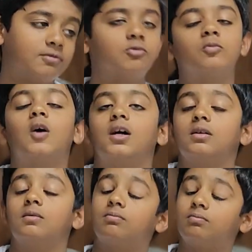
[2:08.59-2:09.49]

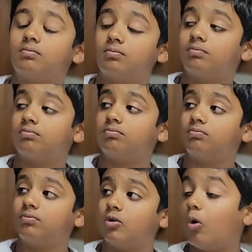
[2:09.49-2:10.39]
Well,
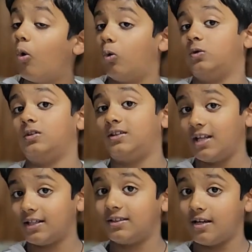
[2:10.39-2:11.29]
old
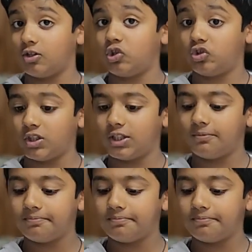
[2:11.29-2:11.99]
Dex entry.